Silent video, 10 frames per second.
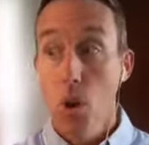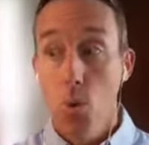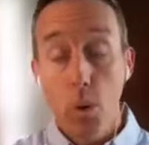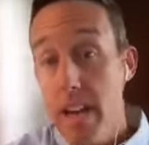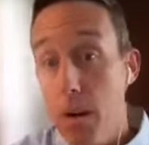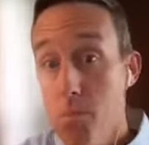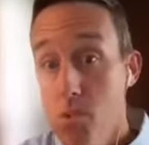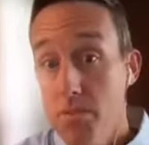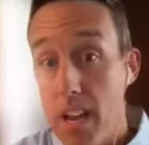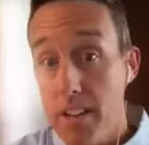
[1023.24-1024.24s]
We now
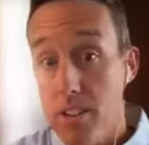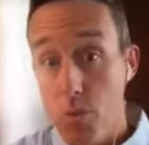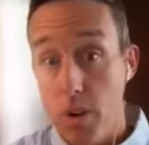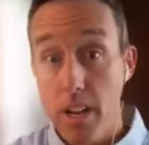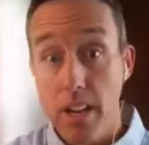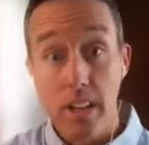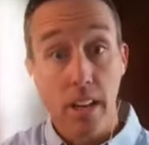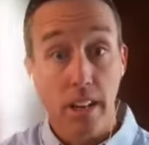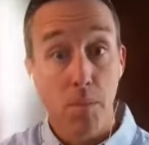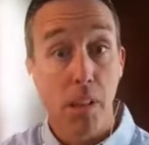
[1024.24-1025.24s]
moved that into
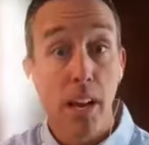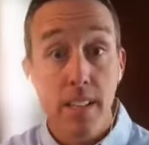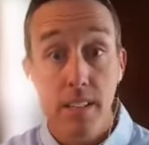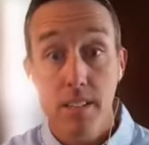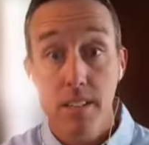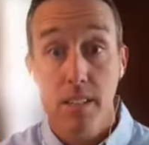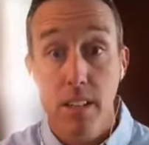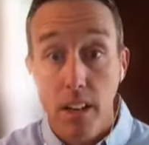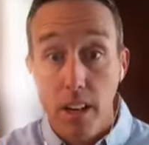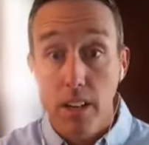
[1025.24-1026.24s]
a compliance
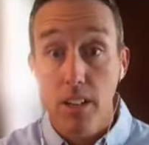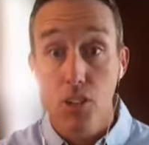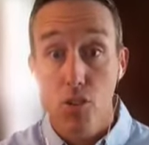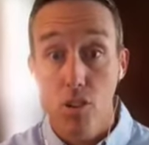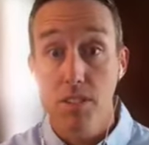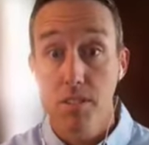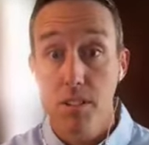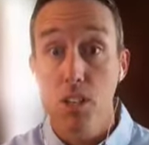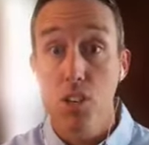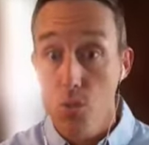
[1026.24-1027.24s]

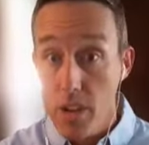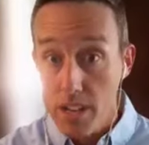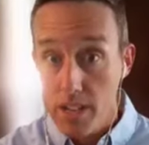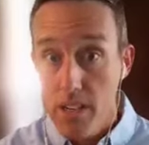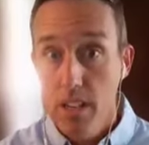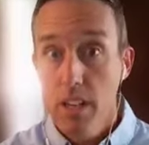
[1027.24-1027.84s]
assurance unit.